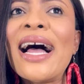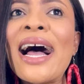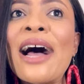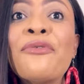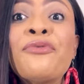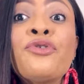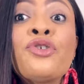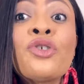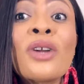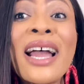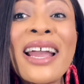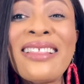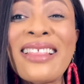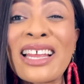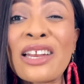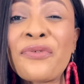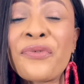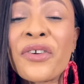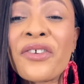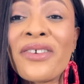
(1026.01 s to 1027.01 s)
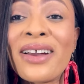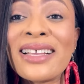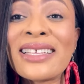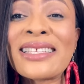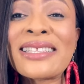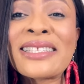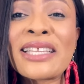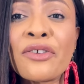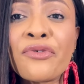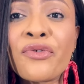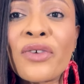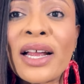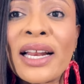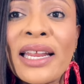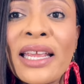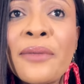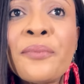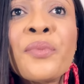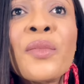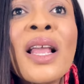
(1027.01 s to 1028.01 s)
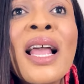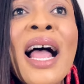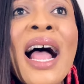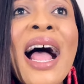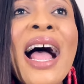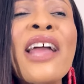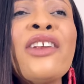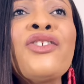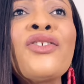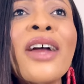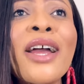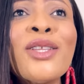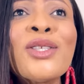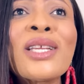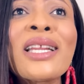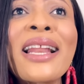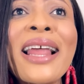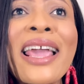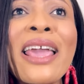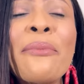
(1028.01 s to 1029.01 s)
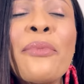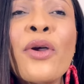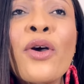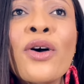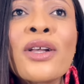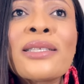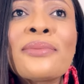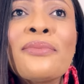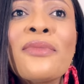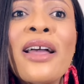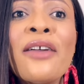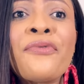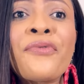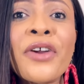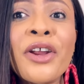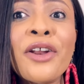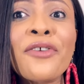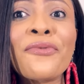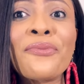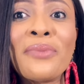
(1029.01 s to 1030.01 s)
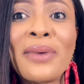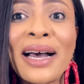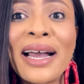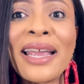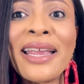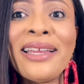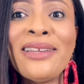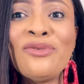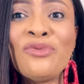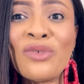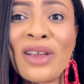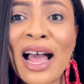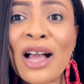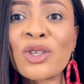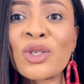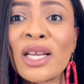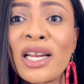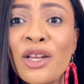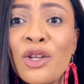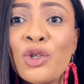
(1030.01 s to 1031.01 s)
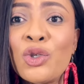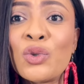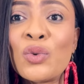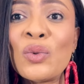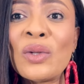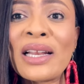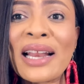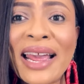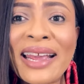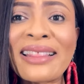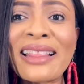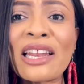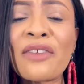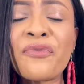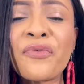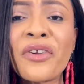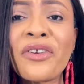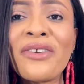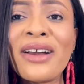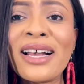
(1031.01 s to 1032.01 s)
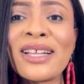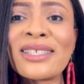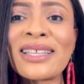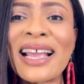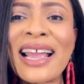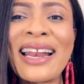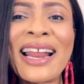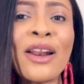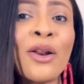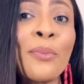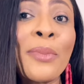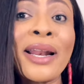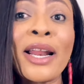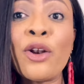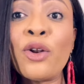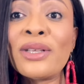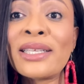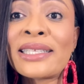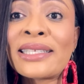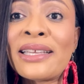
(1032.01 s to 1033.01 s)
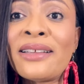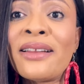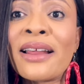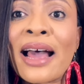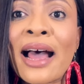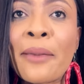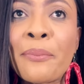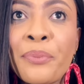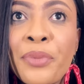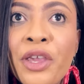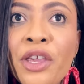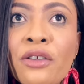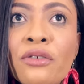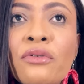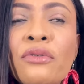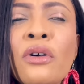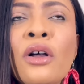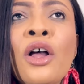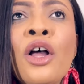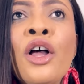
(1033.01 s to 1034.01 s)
I've tried that fragrance severally. I try to like it because a friend of mine actually do like that fragrance. But I don't see the appeal.